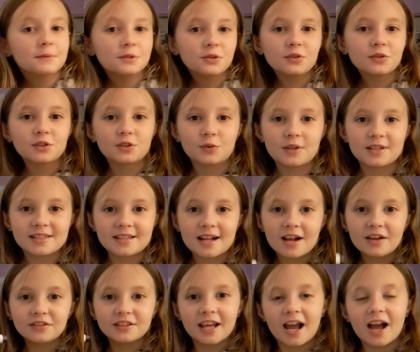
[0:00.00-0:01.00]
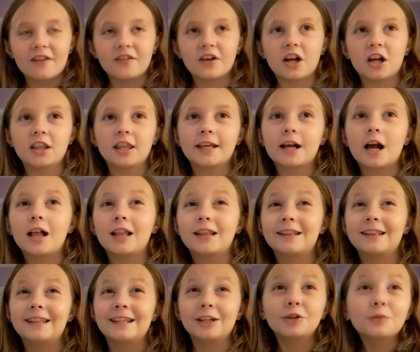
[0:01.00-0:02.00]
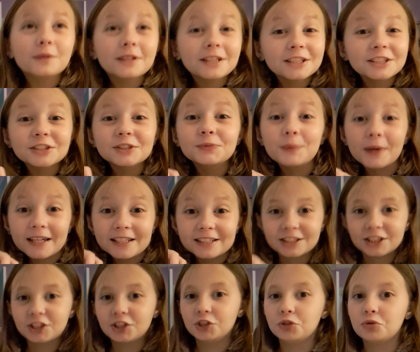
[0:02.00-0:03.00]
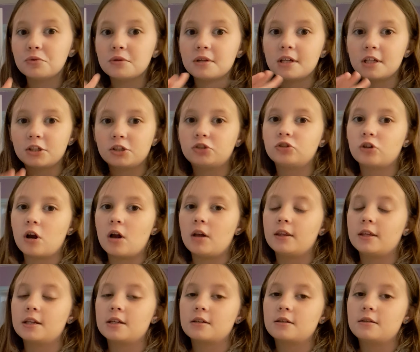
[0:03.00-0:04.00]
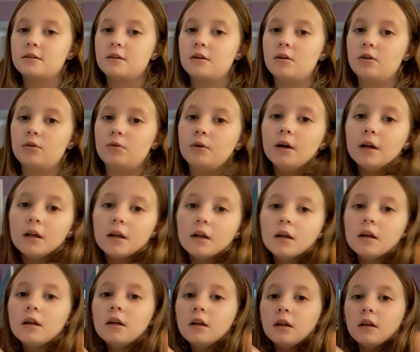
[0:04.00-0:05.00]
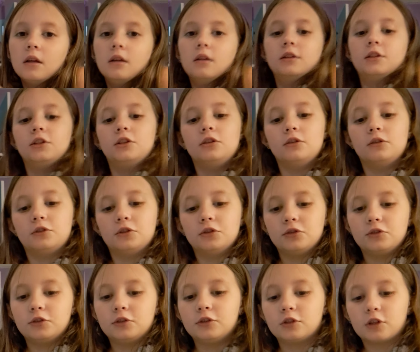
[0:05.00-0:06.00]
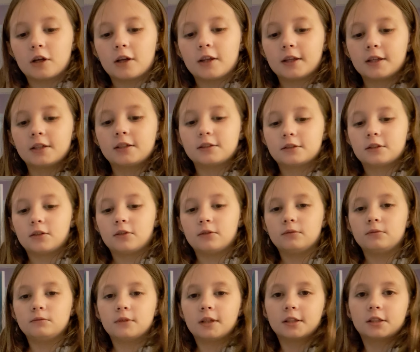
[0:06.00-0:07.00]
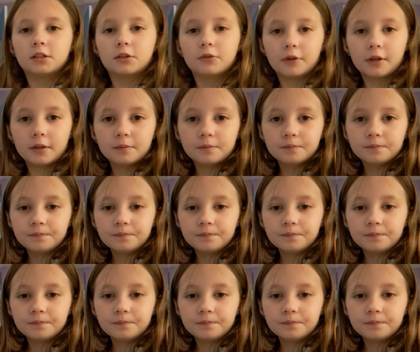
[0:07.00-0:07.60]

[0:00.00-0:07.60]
I'm doing a twist. I only have a, uh, like a little bit of space to do each drawing, so to do two drawings. So let's do it.